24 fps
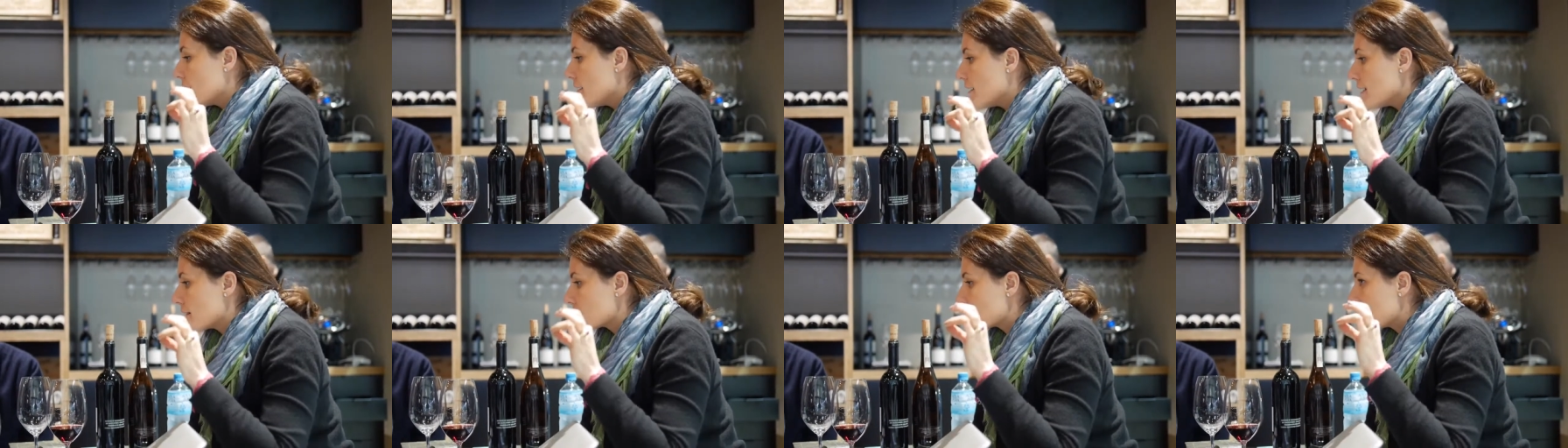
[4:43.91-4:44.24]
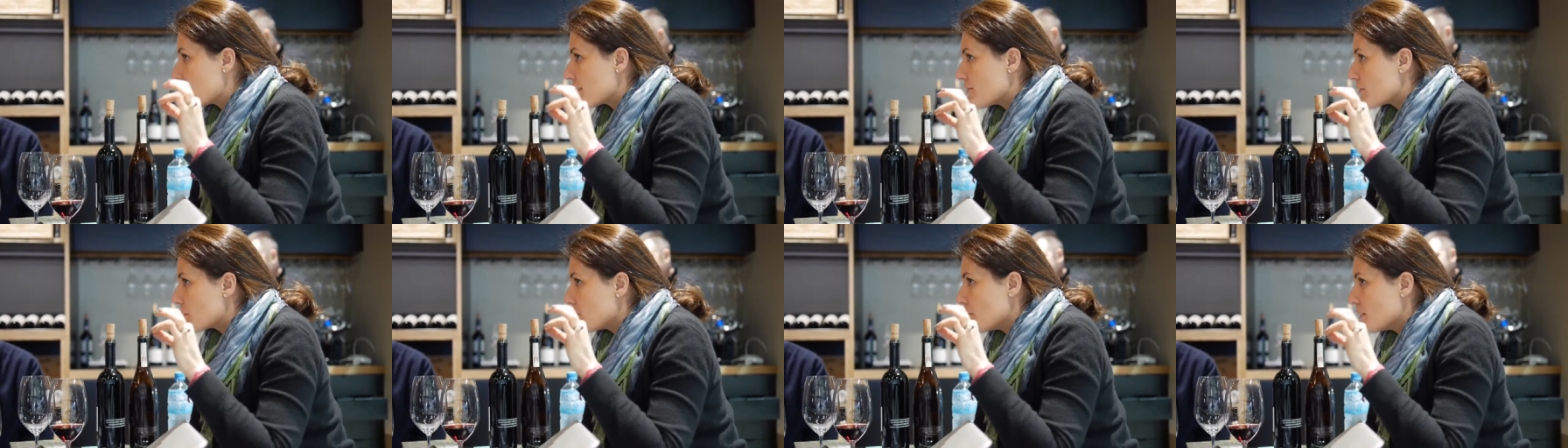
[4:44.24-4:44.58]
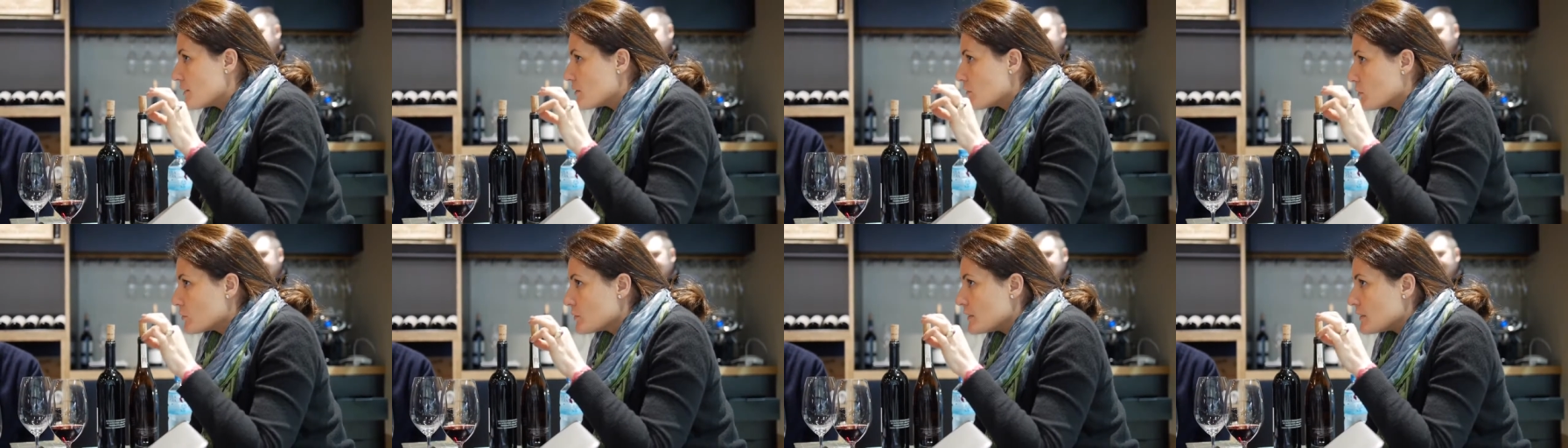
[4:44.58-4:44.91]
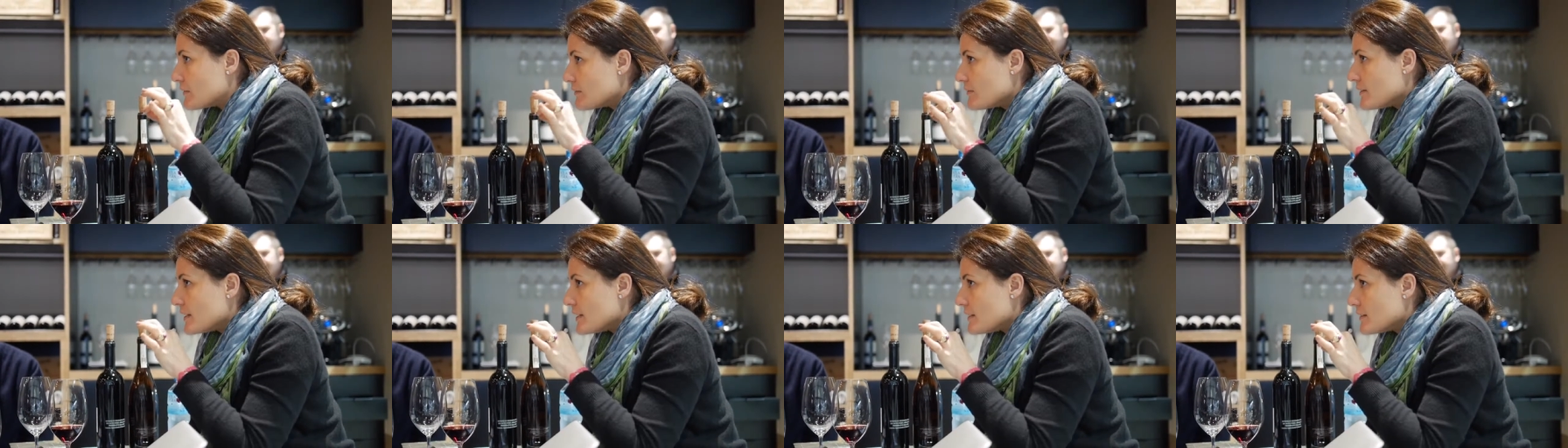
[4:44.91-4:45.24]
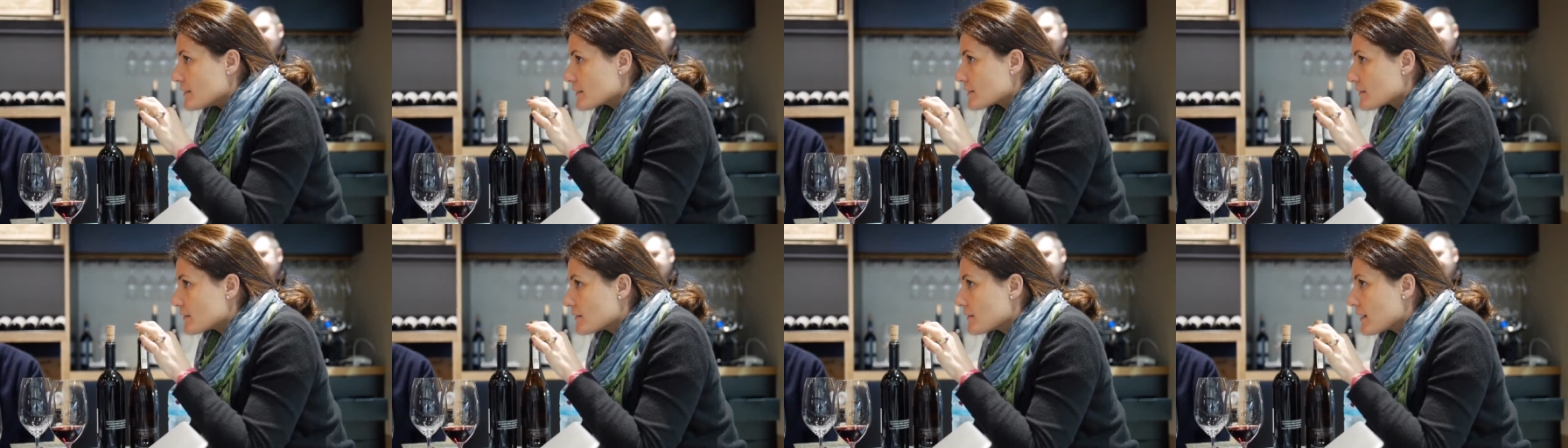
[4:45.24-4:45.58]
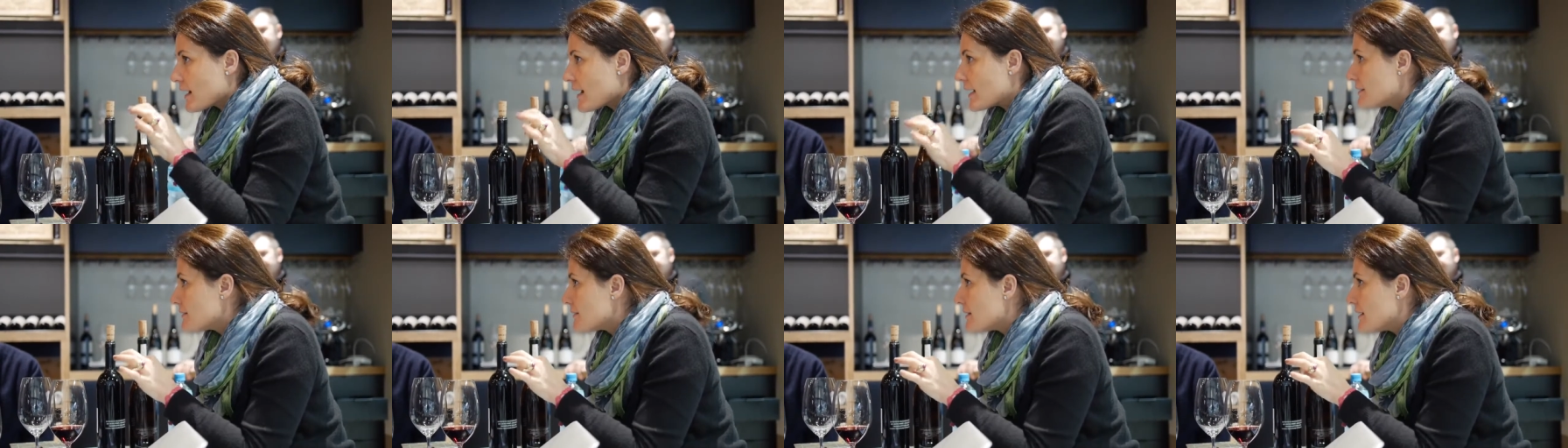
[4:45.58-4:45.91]
he has never been owning vineyard
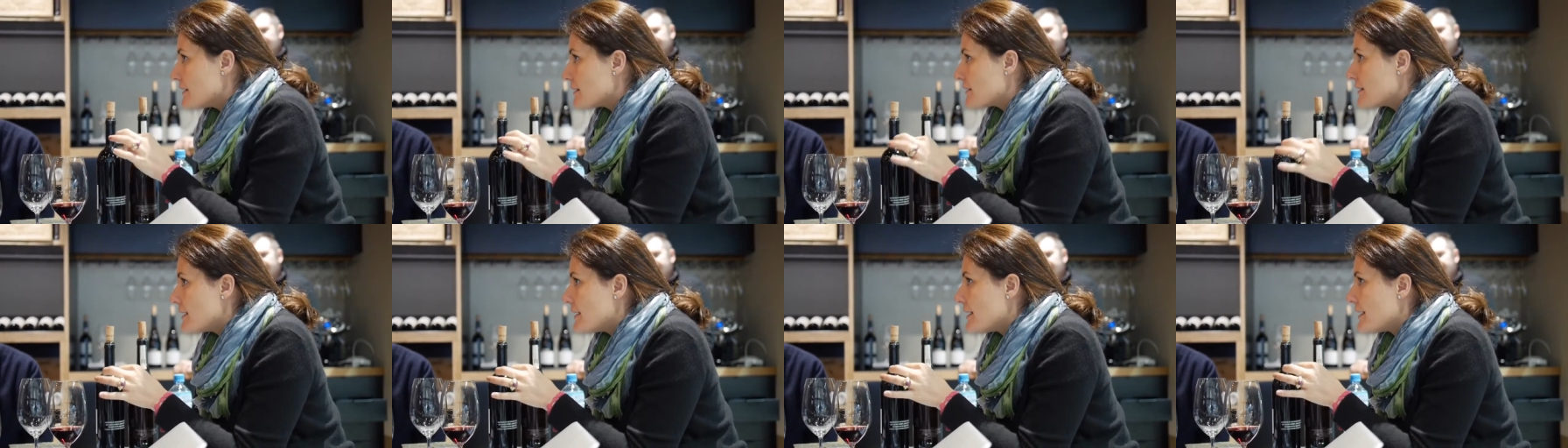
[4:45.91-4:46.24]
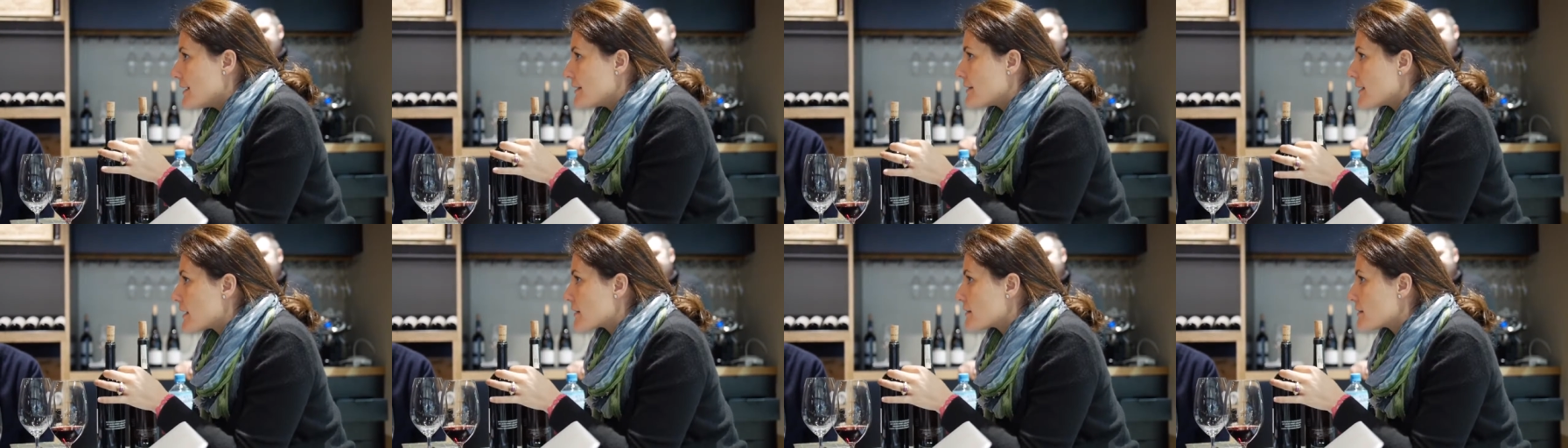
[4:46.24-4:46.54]
until the late,